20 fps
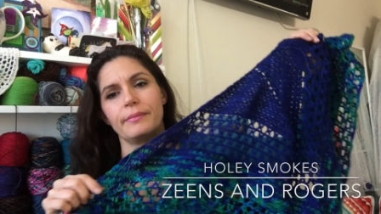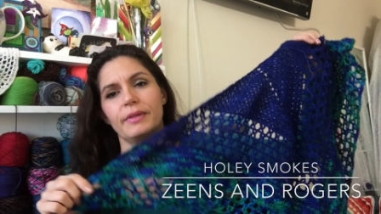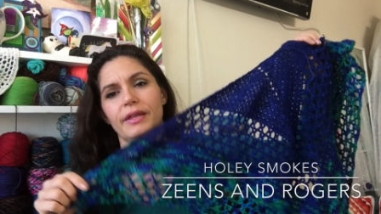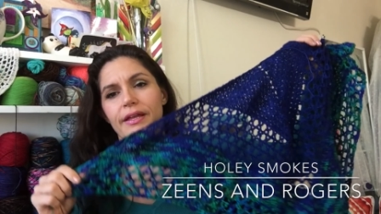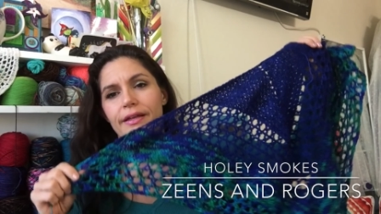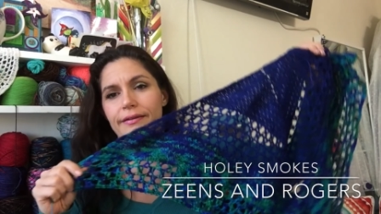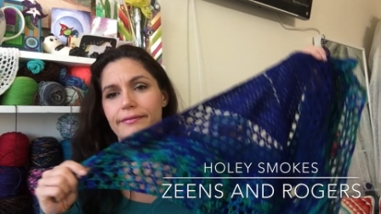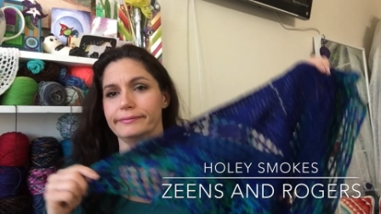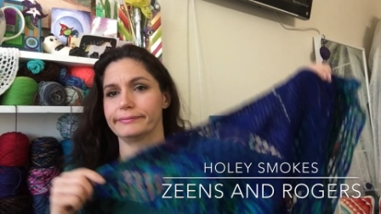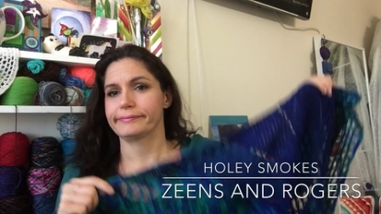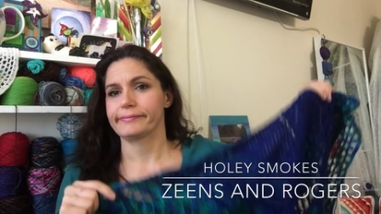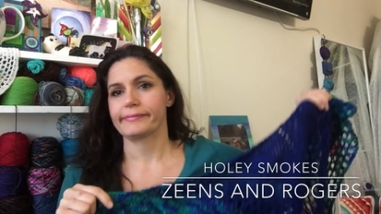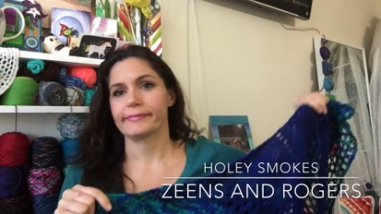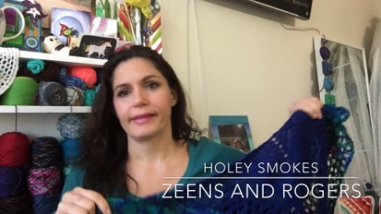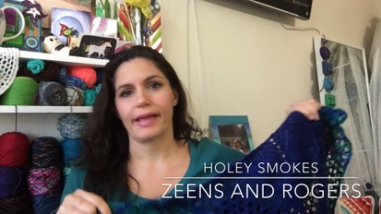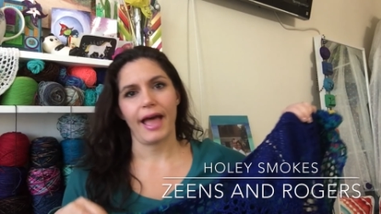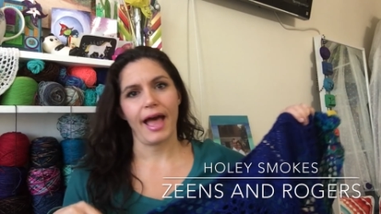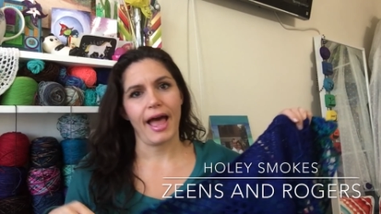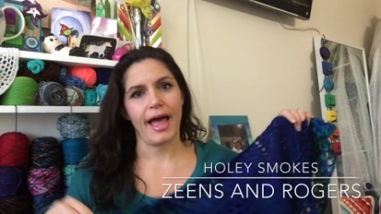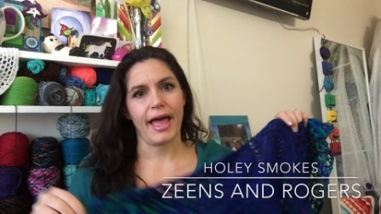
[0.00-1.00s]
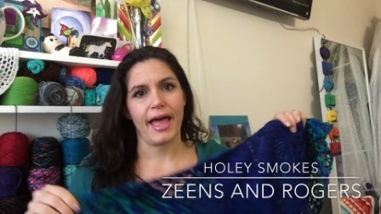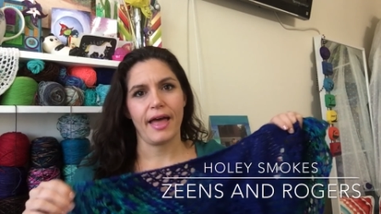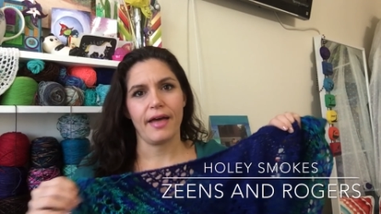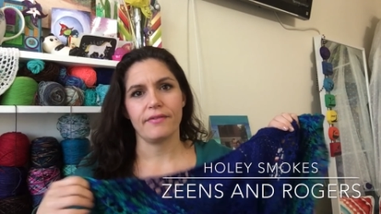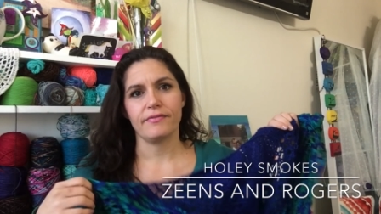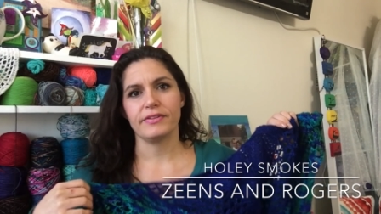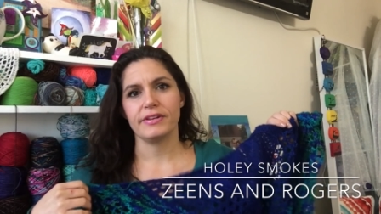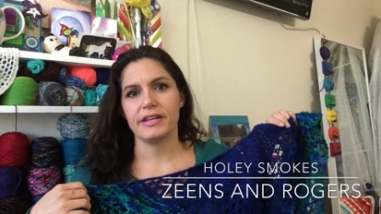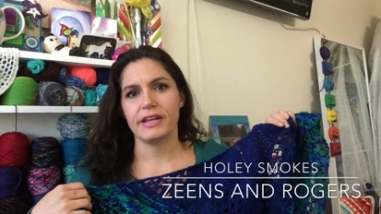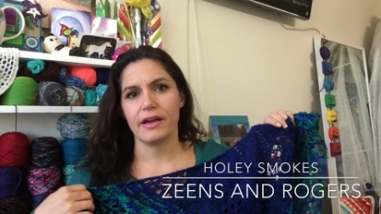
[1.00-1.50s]
I'm like, I
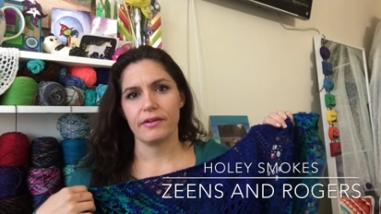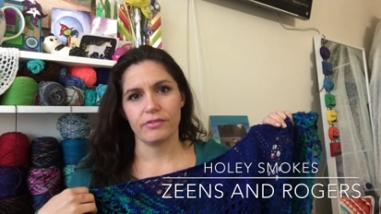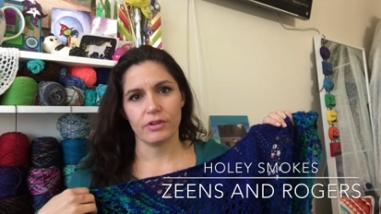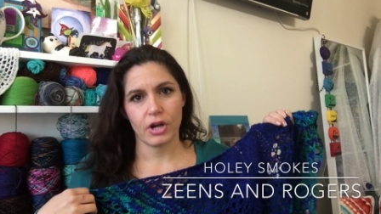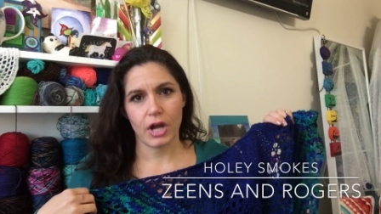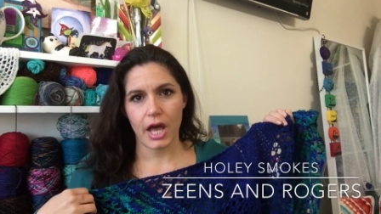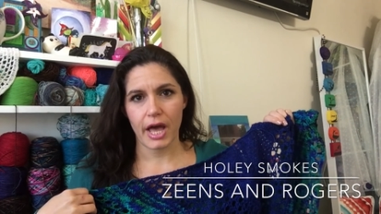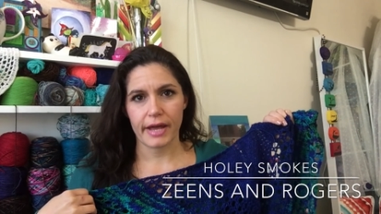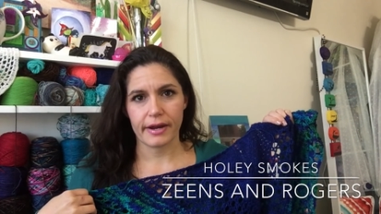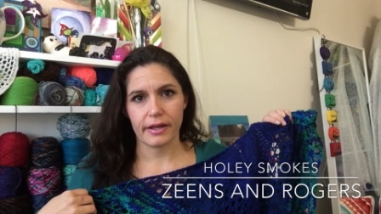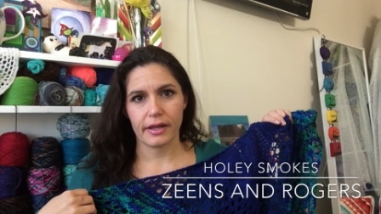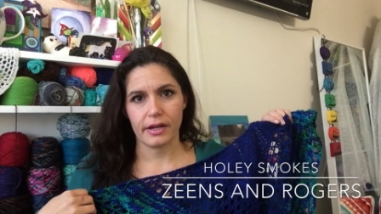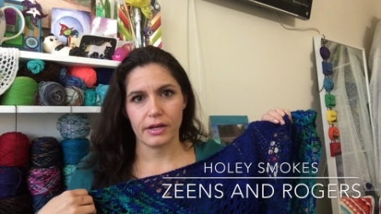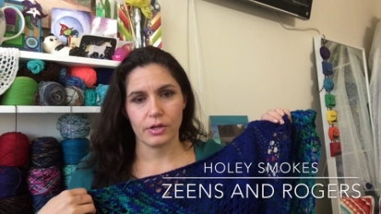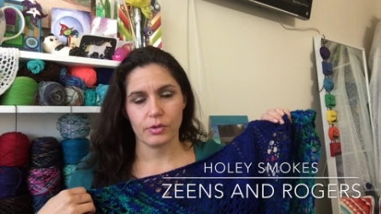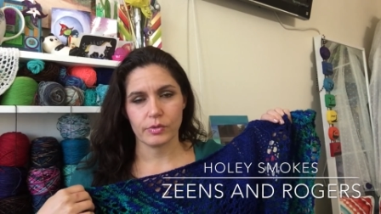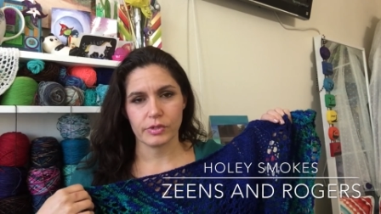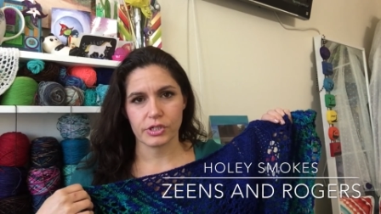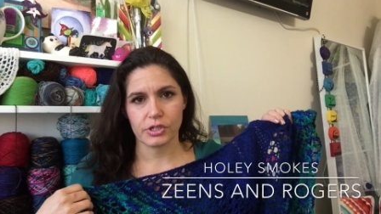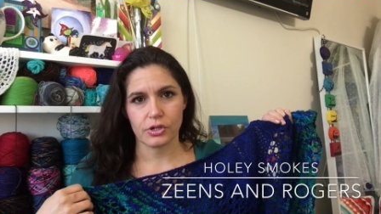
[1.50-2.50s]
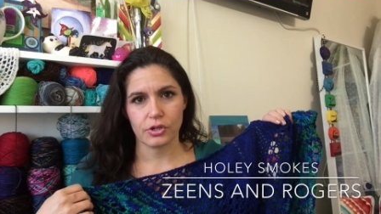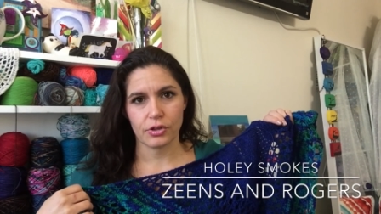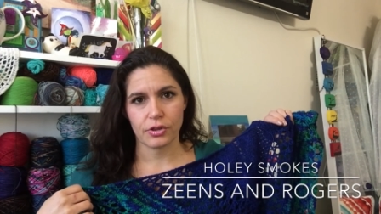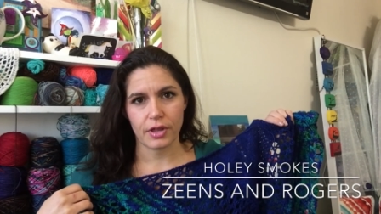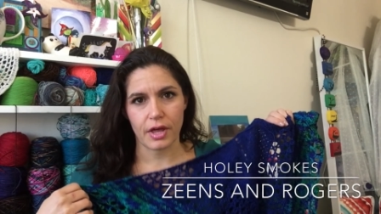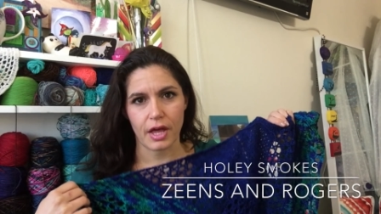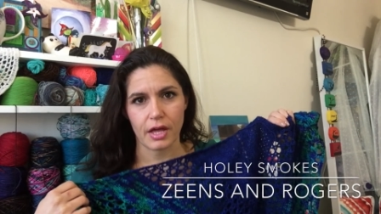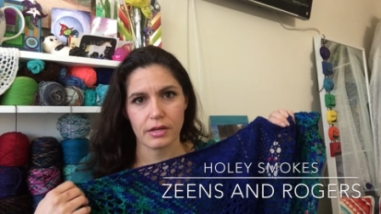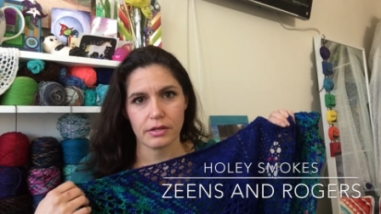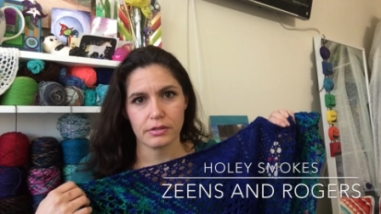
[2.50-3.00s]
have never had an original
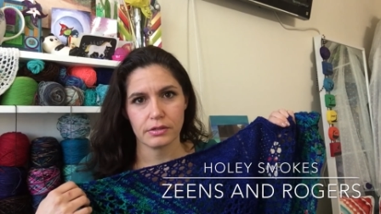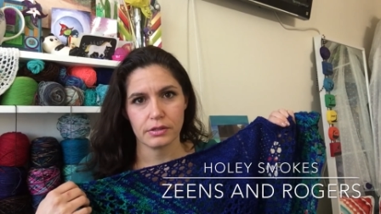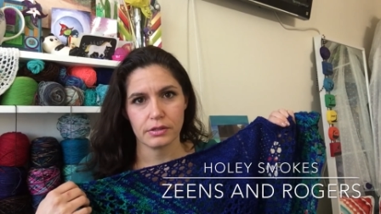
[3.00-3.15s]
thought.